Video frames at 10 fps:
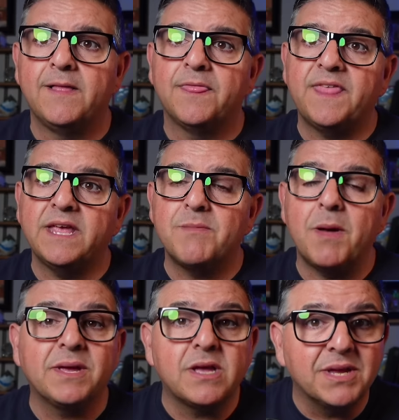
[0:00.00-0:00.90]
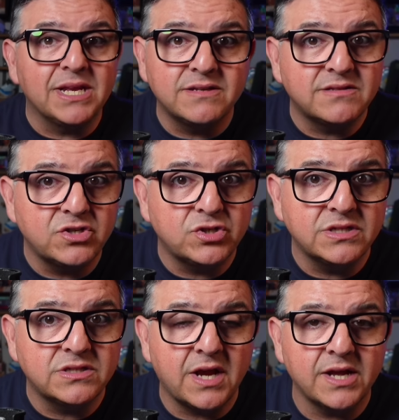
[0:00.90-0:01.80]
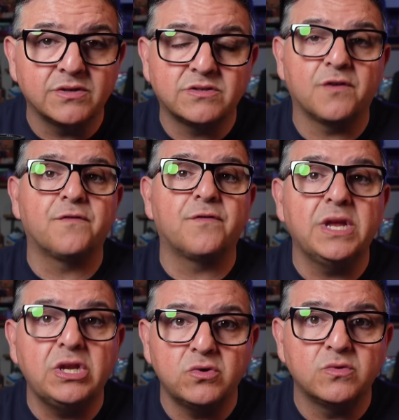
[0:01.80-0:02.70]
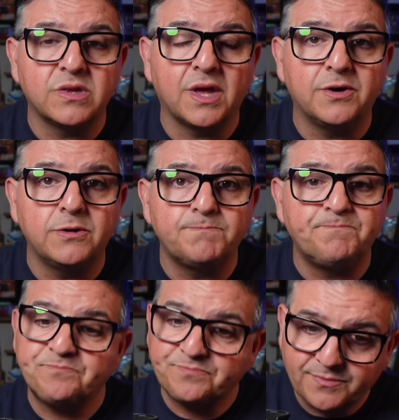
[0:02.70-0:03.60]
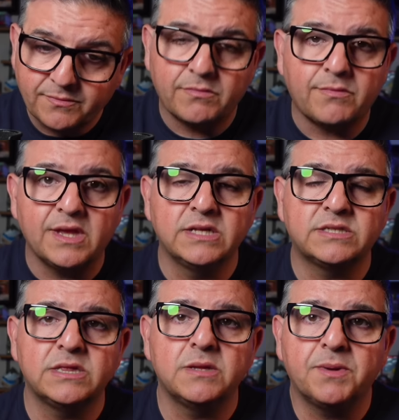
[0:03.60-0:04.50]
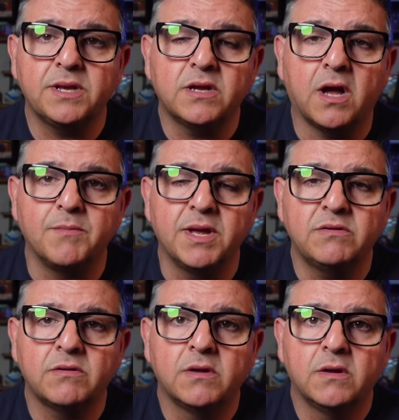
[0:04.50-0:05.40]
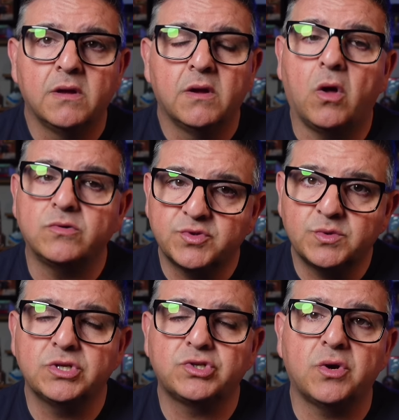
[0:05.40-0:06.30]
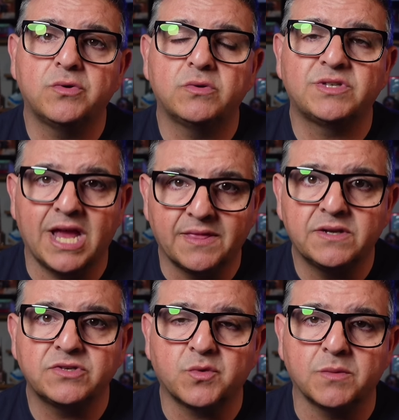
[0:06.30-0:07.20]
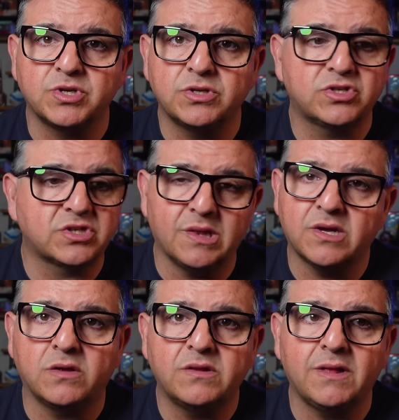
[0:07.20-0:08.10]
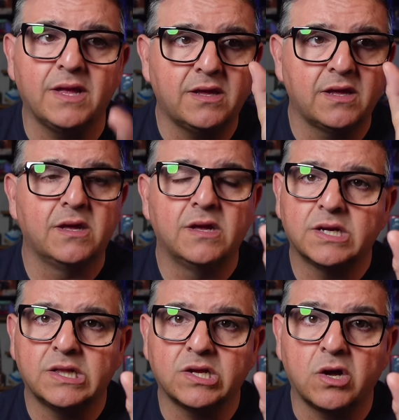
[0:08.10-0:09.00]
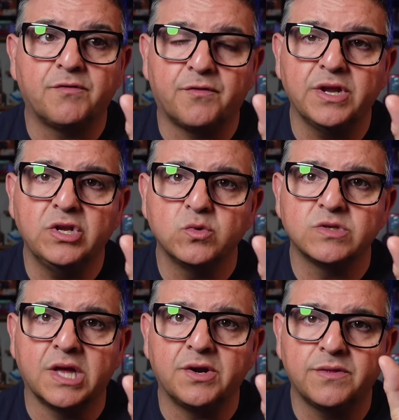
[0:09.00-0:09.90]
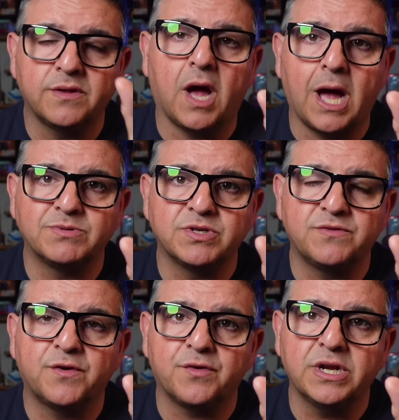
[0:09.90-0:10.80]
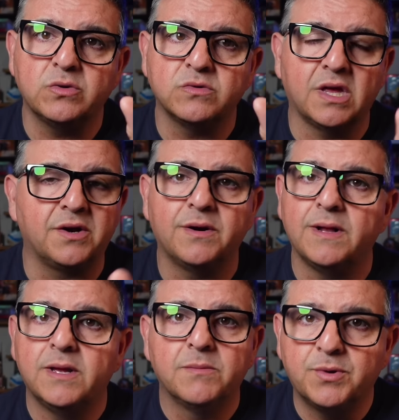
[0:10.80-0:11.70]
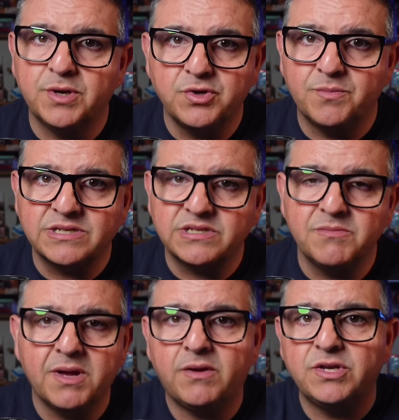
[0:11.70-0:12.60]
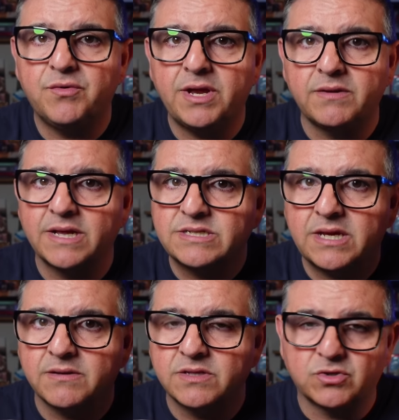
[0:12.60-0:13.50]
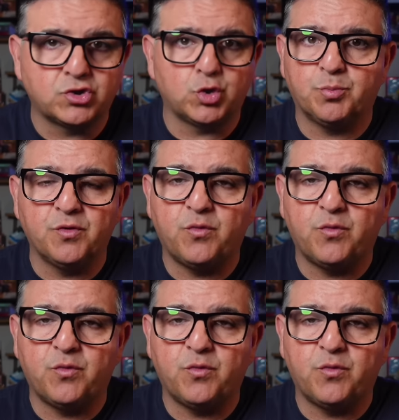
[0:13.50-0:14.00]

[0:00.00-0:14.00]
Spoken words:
think about becoming a Nez Nation Insider. It's our free newsletter. It's in the pinned comment, also in the show notes and the description. Just click on the link, click on free newsletter, the option for free newsletter, put in your best email, and you're in. That's it. It's your sure-proof